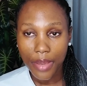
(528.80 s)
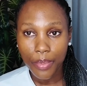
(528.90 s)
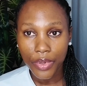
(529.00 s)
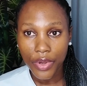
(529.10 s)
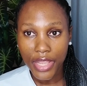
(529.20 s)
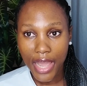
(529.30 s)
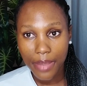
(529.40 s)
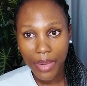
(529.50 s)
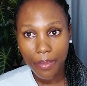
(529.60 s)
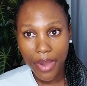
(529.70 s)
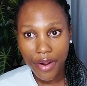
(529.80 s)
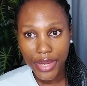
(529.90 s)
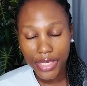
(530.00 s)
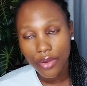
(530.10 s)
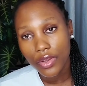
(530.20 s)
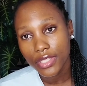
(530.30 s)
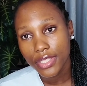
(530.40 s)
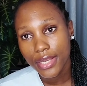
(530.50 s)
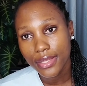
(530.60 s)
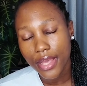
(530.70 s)
employ hyperbaric
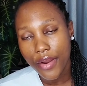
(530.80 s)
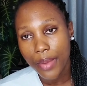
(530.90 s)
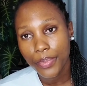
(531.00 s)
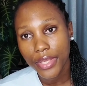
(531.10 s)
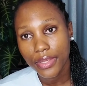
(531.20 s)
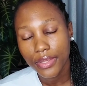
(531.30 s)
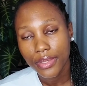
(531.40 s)
oxygen therapy,